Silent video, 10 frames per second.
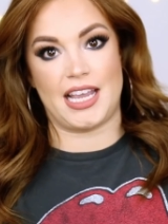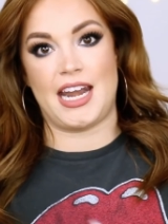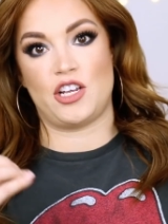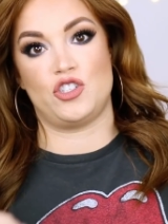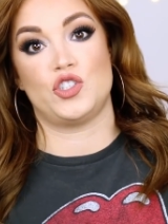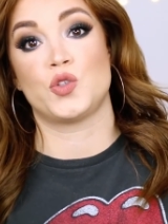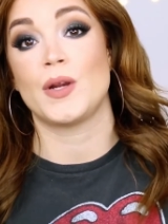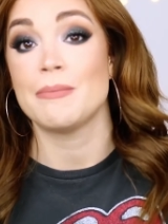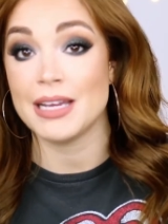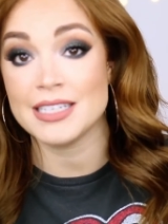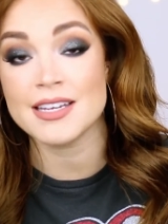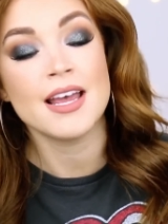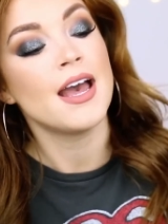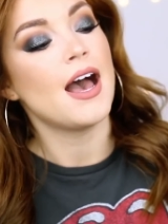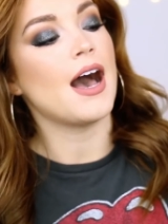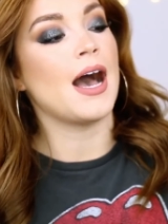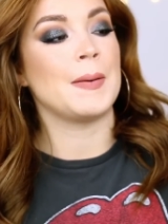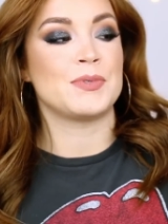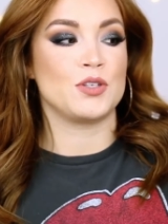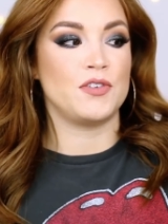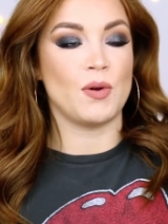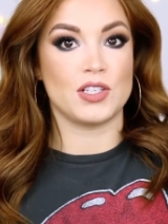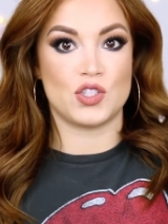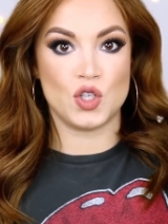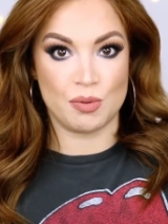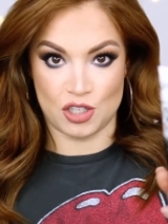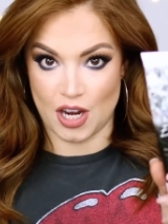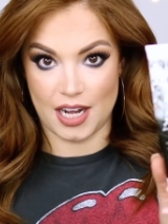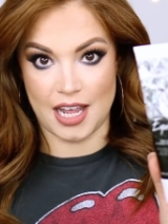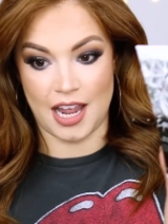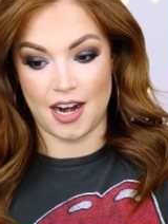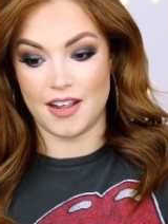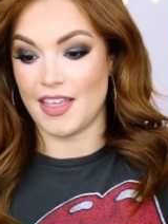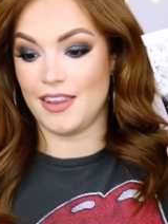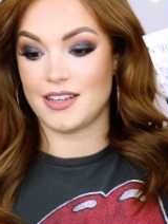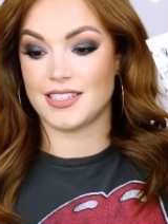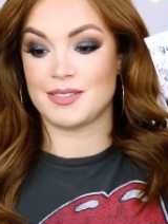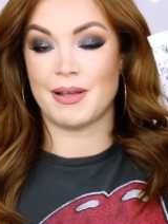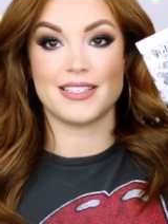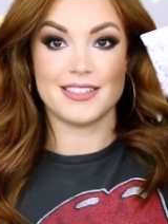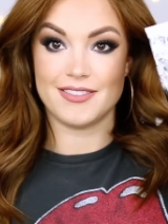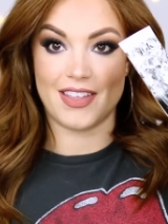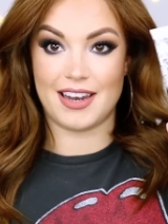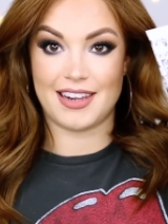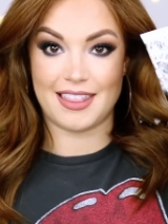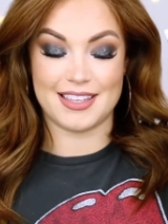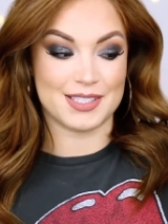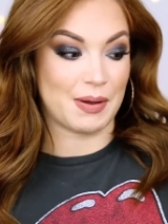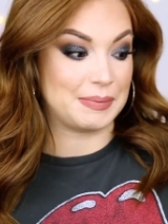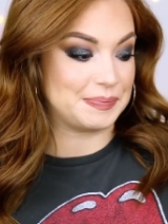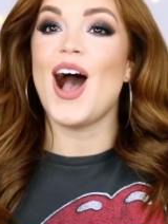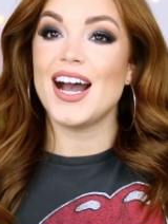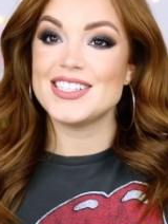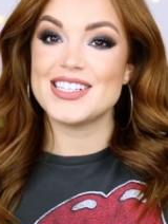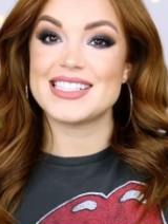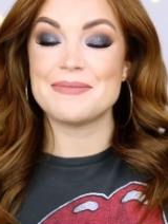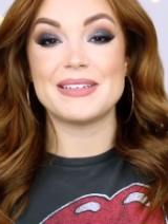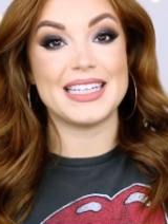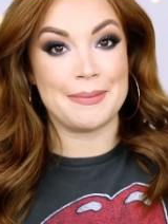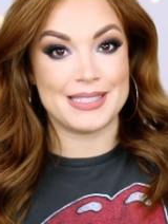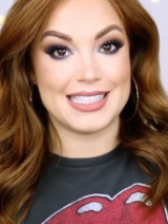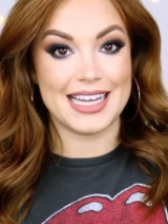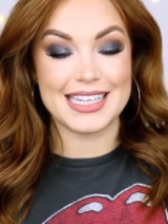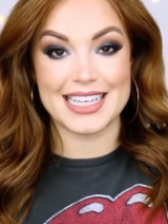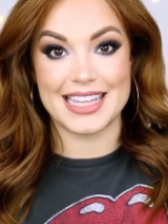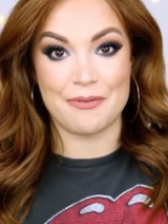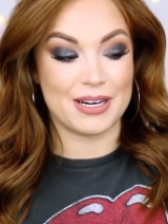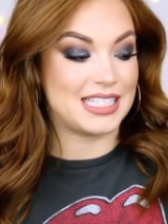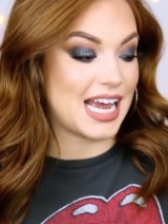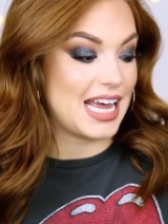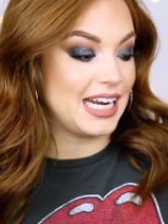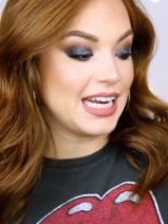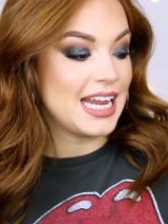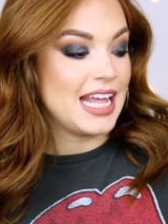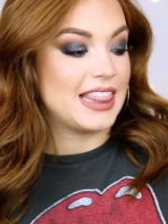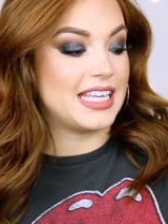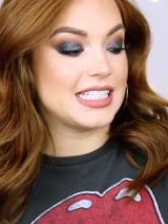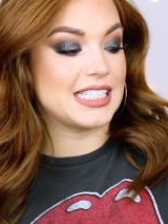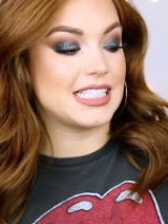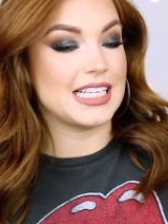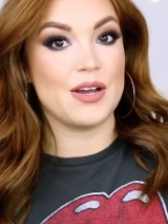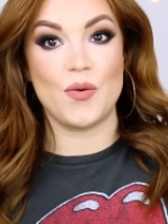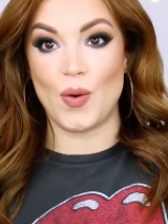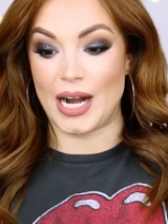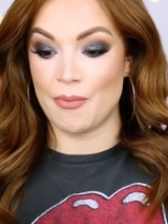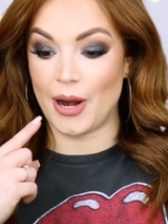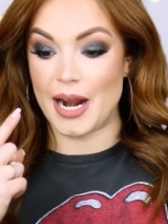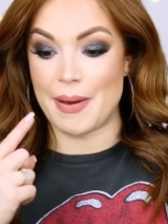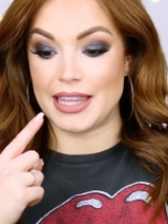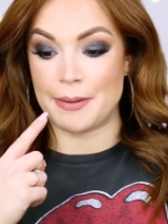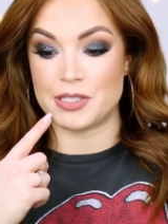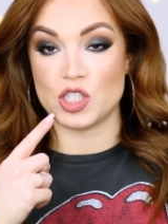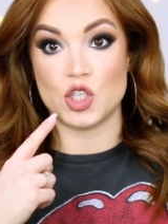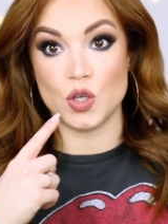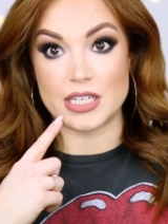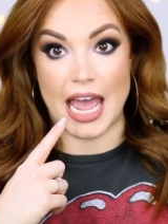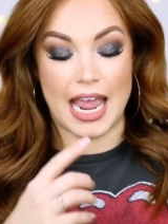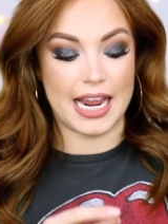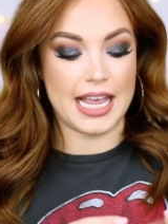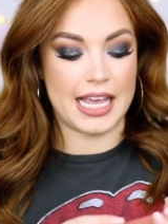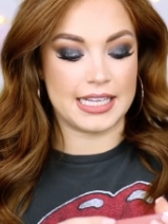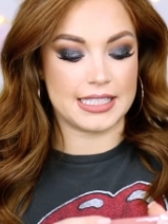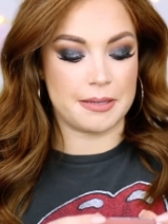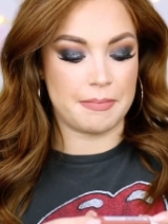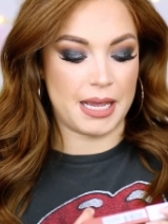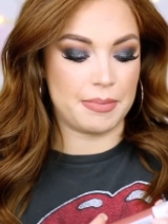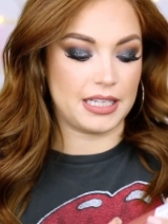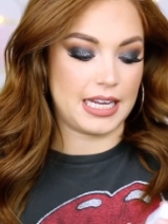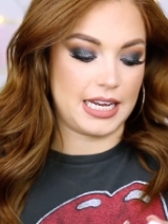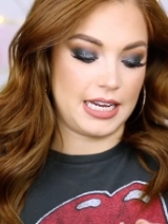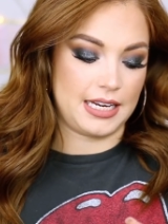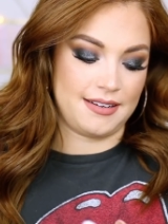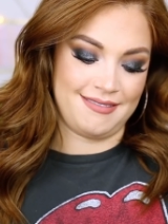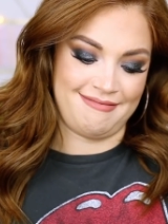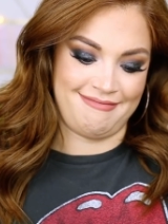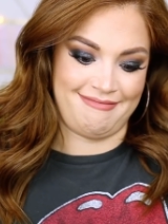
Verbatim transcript: like an extra treatment. Um, so if you want super shiny hair that looks expensive, then get this one. Onto some lipsticks and then we're done. This, what I'm wearing on my lips today is the Maybelline